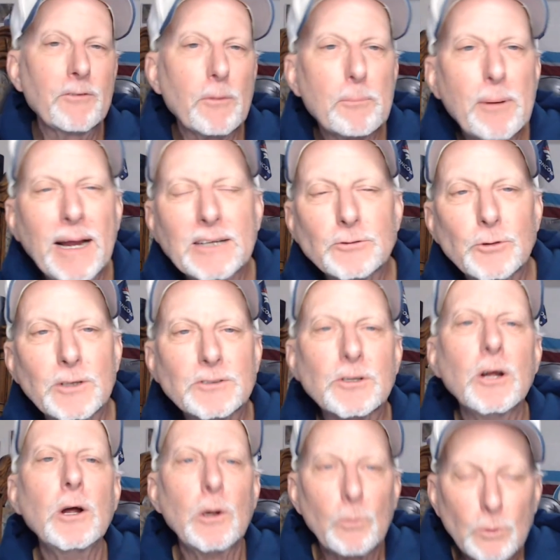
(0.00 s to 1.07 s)
Patriots
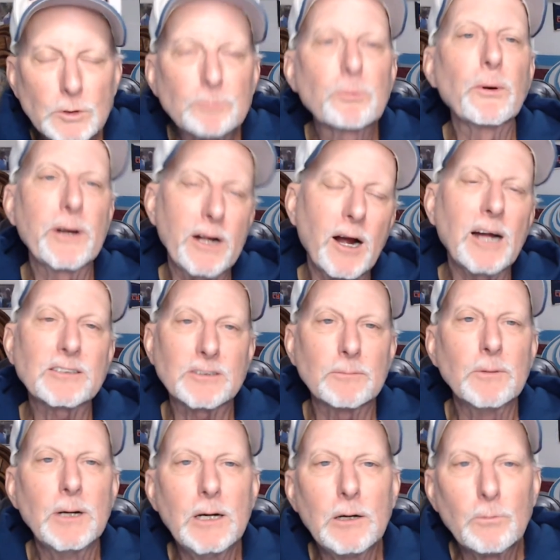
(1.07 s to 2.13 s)
was pretty awesome.
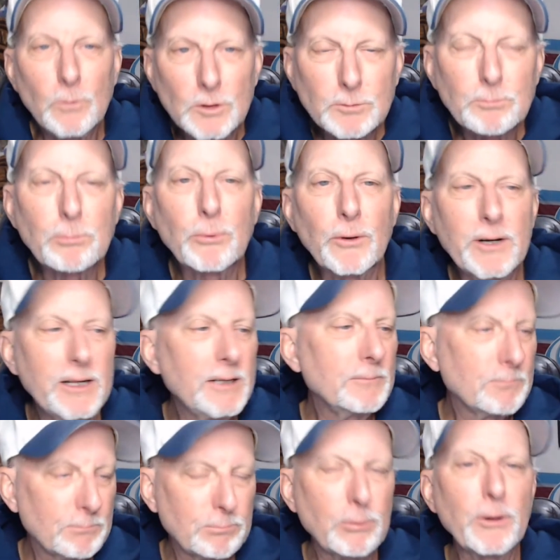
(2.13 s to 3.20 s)
Was
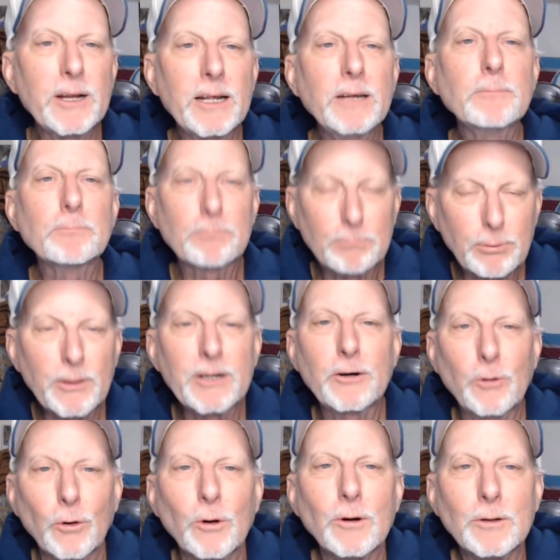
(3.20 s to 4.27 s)
pretty
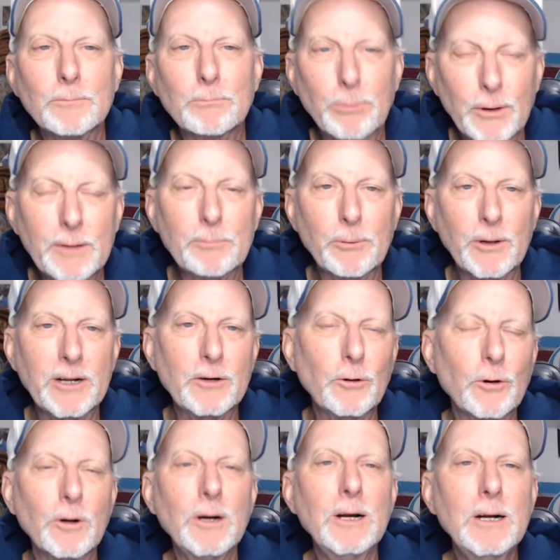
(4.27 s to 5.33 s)
cool. Pretty
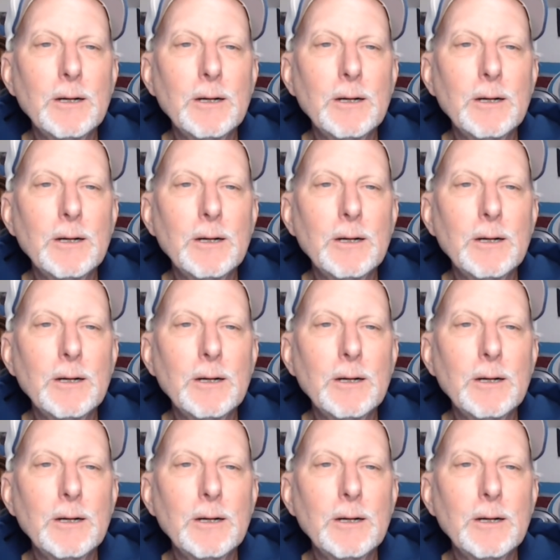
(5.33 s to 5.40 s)
cool.